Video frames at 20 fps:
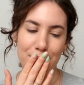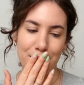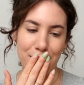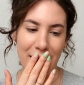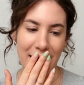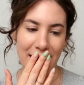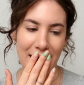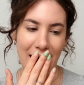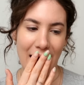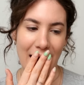
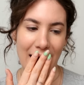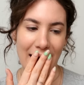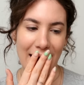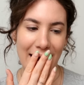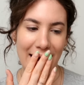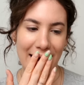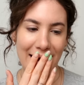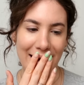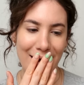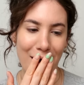but
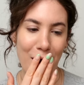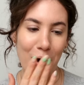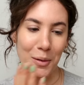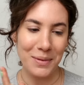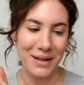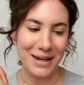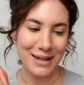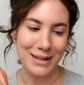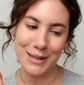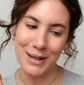I
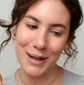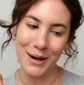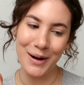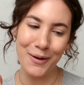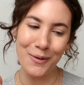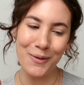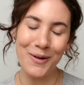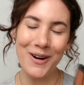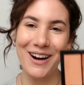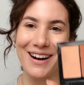hope that it's
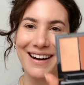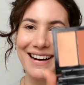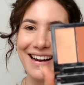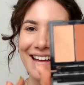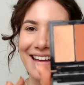gonna work.